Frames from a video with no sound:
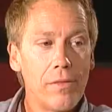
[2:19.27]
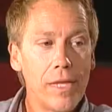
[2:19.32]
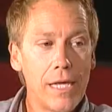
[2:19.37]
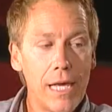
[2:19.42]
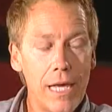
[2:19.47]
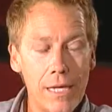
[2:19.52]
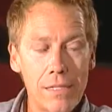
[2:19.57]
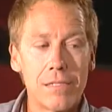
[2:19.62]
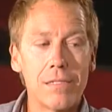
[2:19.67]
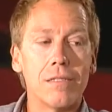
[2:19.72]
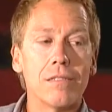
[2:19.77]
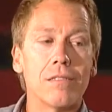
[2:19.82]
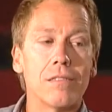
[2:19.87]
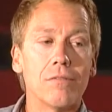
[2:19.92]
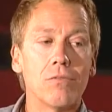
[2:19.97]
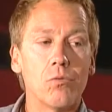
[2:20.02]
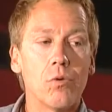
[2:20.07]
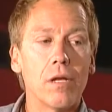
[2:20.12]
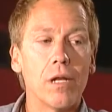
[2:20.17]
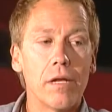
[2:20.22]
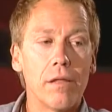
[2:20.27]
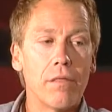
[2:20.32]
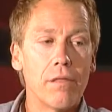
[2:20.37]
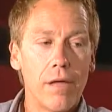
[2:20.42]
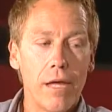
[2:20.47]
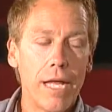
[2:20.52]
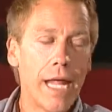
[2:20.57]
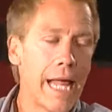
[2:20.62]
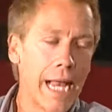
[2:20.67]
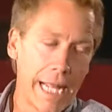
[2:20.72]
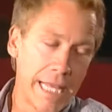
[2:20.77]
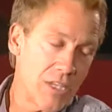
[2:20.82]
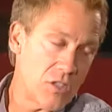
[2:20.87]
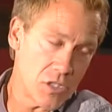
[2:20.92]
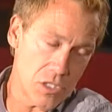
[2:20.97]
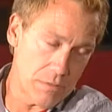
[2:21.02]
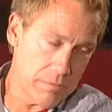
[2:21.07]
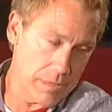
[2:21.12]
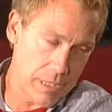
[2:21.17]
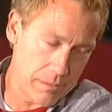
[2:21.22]
the essence of what I thought. And I
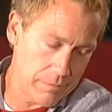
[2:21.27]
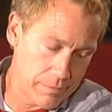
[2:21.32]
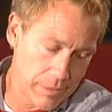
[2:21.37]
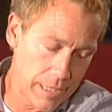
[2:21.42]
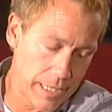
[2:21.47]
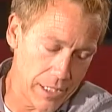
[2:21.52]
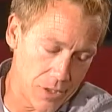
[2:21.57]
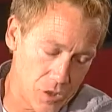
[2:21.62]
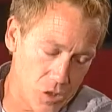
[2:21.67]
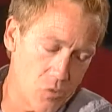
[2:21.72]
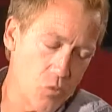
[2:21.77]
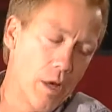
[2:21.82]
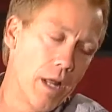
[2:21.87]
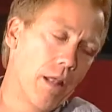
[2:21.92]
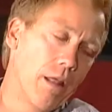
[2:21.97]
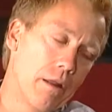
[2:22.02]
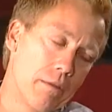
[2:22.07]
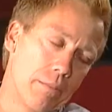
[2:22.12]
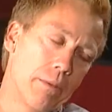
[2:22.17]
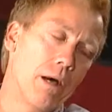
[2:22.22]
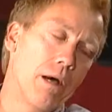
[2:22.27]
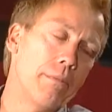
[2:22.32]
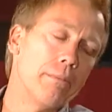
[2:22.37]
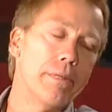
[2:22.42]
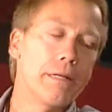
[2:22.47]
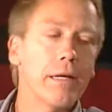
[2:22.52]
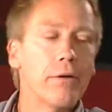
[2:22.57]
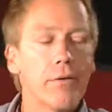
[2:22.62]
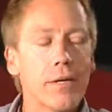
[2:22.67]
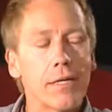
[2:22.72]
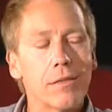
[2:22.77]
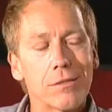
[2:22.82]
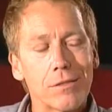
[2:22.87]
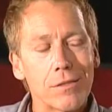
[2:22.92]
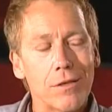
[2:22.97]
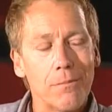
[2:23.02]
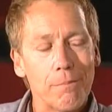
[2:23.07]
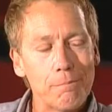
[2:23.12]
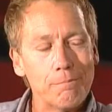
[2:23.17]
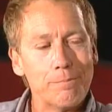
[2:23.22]
used to be, I used to write a lot of pop anyway,
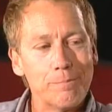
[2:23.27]
so